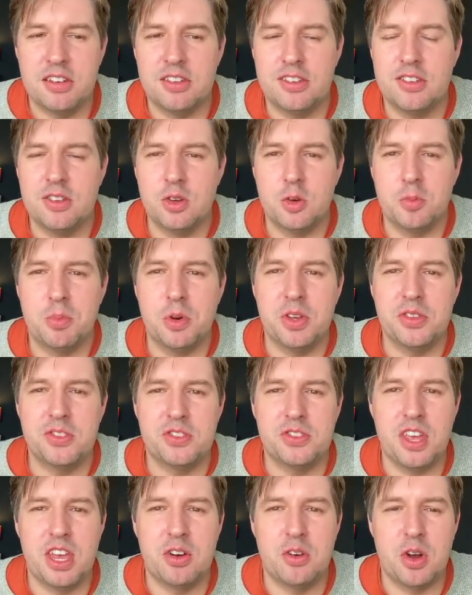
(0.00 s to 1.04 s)

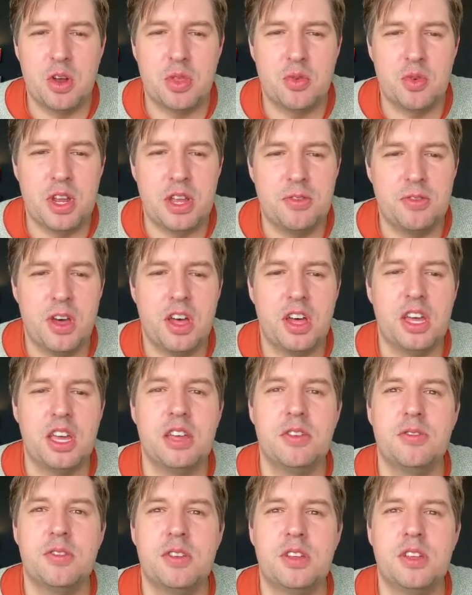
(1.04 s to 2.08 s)
0.035.